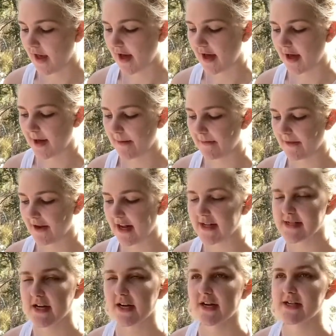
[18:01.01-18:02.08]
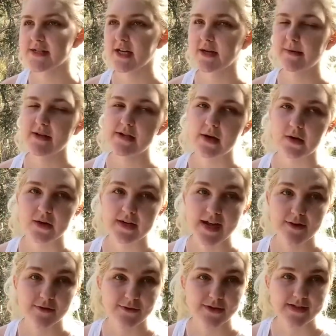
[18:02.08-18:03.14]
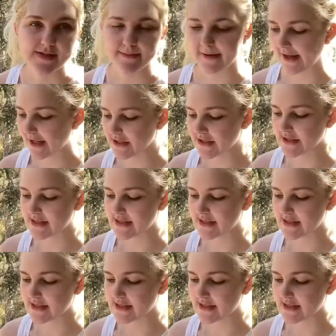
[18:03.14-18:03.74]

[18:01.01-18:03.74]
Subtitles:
The next area is going to be down towards the beach. This